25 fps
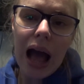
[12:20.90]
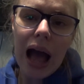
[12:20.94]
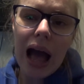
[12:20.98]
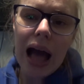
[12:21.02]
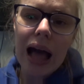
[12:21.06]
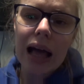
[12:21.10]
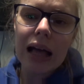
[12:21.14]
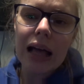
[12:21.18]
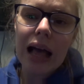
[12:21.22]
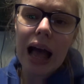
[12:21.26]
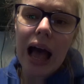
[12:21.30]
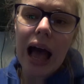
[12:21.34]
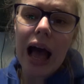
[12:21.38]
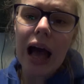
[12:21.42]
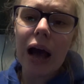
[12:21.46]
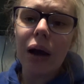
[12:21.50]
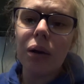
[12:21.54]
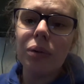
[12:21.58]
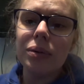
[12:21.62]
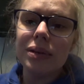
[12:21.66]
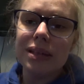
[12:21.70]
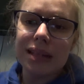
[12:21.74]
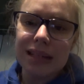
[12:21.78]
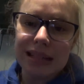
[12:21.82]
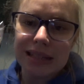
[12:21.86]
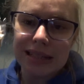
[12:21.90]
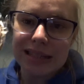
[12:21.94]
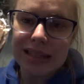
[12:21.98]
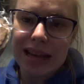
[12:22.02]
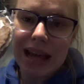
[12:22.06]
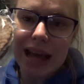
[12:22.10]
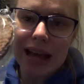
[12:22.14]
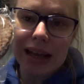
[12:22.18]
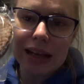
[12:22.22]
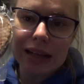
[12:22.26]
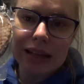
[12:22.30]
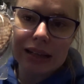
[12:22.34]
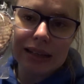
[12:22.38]
a Aldi's
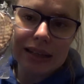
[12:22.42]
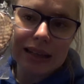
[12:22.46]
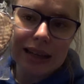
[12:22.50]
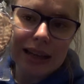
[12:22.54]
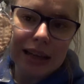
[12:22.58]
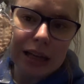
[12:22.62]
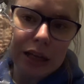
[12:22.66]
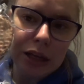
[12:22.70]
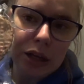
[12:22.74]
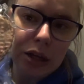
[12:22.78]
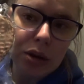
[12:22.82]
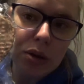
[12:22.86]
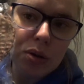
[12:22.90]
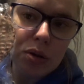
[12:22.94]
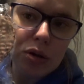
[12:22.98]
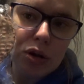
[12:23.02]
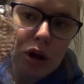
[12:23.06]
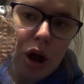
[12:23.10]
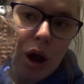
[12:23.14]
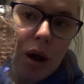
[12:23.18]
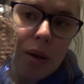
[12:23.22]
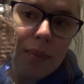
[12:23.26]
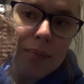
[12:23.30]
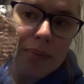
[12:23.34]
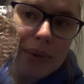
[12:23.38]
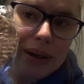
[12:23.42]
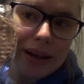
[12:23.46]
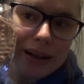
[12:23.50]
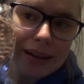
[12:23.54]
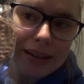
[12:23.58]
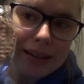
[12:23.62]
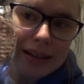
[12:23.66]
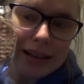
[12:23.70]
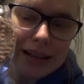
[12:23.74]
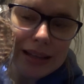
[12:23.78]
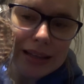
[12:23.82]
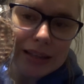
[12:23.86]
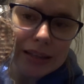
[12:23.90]
neck near you, go and
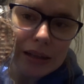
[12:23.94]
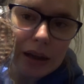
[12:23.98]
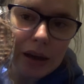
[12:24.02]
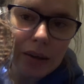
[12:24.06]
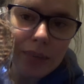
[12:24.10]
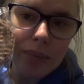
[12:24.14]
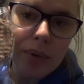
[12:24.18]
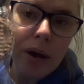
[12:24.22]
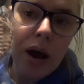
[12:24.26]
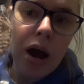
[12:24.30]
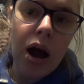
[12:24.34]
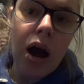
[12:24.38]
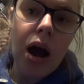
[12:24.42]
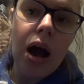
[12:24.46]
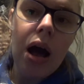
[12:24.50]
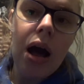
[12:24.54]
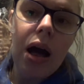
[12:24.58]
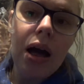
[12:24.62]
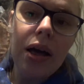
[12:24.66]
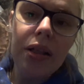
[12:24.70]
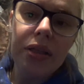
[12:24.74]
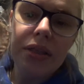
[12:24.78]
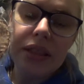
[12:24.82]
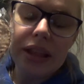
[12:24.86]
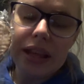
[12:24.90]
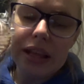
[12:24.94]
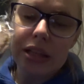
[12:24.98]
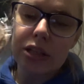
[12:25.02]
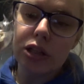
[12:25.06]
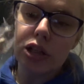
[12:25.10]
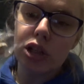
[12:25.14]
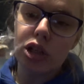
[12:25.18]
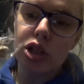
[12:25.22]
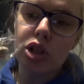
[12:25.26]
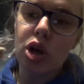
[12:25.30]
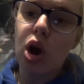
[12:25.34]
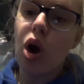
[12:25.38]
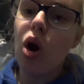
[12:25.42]
pick these up. These
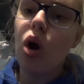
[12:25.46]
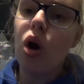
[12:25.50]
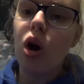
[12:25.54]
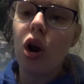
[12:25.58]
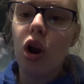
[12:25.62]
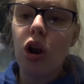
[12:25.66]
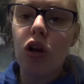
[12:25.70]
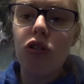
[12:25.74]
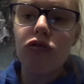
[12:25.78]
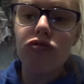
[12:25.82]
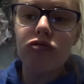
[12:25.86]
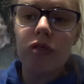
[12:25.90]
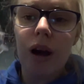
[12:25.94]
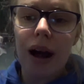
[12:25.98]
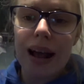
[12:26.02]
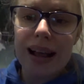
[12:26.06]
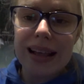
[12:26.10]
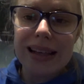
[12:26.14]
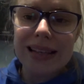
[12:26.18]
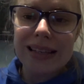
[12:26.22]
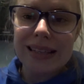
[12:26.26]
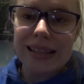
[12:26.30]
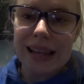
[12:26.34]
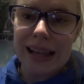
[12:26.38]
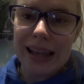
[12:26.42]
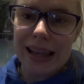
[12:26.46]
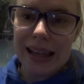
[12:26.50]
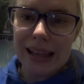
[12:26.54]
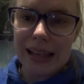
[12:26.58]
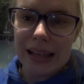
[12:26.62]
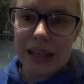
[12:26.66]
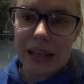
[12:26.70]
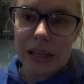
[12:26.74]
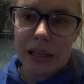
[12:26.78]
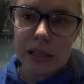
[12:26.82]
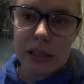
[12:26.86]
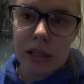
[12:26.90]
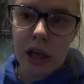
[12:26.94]
are chocolate rice
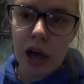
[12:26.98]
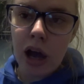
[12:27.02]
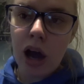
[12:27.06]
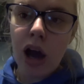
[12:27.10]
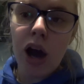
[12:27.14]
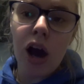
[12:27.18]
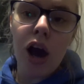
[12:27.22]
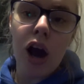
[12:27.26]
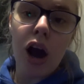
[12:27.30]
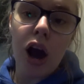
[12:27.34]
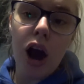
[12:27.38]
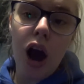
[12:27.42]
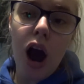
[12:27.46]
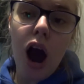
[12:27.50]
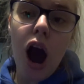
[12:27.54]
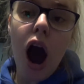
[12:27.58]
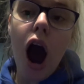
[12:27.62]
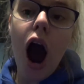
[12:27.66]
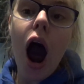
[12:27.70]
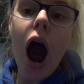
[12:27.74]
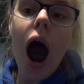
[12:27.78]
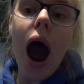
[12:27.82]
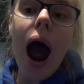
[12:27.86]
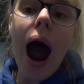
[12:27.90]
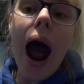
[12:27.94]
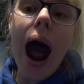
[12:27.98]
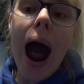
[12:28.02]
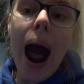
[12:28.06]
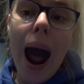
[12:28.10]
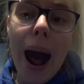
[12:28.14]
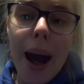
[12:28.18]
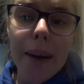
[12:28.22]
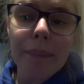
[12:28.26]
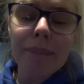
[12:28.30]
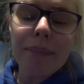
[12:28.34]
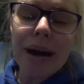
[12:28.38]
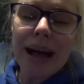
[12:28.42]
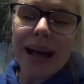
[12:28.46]
cakes.
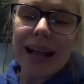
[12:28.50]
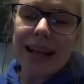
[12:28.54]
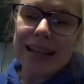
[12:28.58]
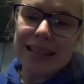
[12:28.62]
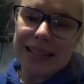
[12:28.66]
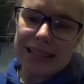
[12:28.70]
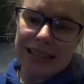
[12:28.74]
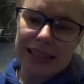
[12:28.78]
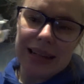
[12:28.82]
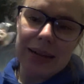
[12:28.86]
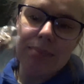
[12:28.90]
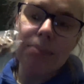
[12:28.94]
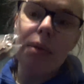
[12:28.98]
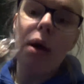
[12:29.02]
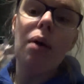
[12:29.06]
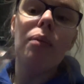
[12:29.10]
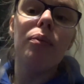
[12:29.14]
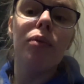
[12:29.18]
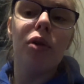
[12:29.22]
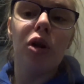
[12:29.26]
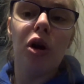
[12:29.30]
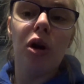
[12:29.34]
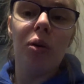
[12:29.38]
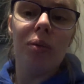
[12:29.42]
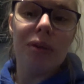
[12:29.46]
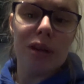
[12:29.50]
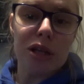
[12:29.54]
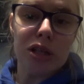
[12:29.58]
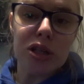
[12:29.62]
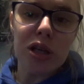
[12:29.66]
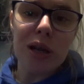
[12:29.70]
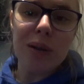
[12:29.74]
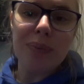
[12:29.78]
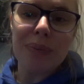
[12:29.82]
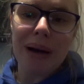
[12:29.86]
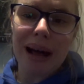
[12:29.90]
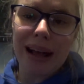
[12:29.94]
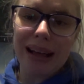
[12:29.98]
Amazing. My mum got me
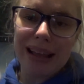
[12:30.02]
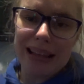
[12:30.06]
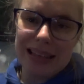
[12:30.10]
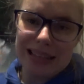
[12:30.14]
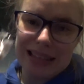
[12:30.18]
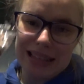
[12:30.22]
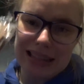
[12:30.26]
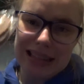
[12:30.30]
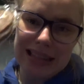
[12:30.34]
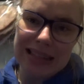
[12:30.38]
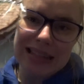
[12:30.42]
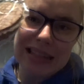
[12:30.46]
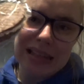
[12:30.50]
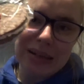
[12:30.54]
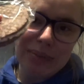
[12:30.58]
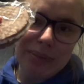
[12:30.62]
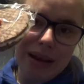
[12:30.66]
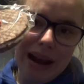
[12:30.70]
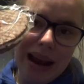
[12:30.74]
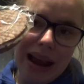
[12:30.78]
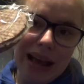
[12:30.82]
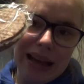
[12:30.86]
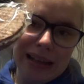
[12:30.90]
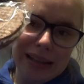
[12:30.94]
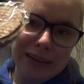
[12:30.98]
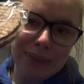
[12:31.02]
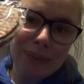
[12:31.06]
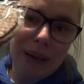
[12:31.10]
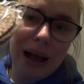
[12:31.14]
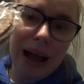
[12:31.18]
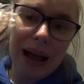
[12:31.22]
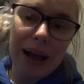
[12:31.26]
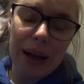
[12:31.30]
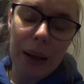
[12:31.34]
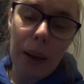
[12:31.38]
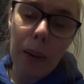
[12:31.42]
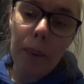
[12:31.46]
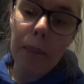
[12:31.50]
two packets and this is my last
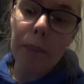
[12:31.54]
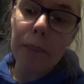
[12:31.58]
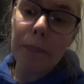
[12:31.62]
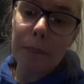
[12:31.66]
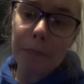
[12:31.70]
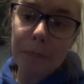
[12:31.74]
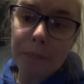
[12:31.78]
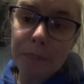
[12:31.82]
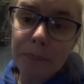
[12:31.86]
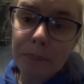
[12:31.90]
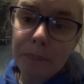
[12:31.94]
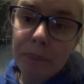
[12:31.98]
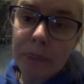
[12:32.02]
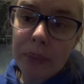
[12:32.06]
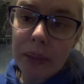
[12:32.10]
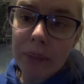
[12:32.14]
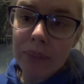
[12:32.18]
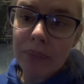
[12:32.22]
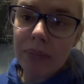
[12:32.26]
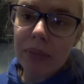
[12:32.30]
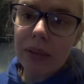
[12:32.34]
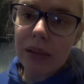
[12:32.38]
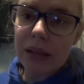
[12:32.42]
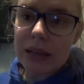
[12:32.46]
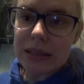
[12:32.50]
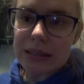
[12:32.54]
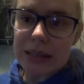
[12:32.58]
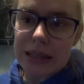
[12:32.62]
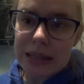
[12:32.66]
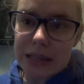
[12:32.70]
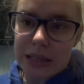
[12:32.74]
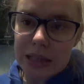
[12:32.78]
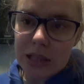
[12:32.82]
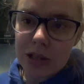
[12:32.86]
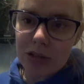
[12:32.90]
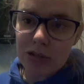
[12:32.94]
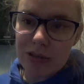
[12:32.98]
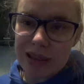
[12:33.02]
pack. Because
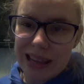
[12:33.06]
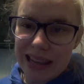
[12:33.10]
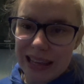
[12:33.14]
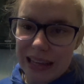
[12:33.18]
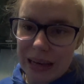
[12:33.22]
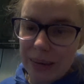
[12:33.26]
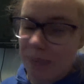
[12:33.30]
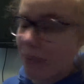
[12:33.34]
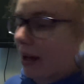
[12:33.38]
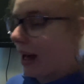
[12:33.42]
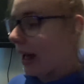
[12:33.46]
there's three in a